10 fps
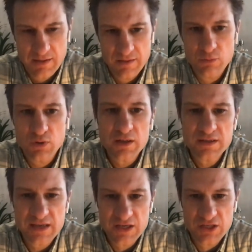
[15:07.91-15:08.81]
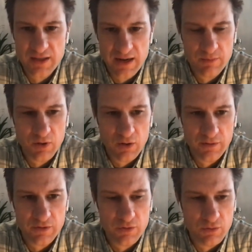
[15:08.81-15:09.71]
The realization that I'm
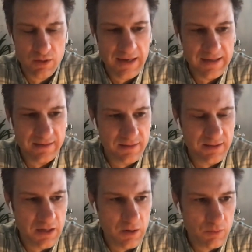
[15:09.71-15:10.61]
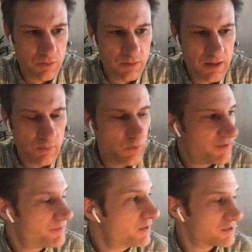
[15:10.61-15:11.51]
going through in, with
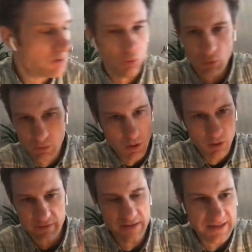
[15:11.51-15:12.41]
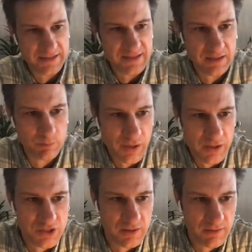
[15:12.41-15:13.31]
this whole COVID-19
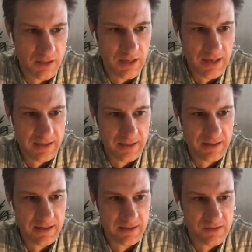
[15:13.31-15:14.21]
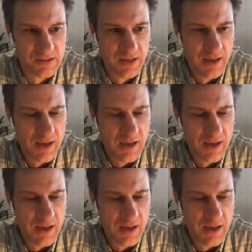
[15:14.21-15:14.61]
punch in the gut is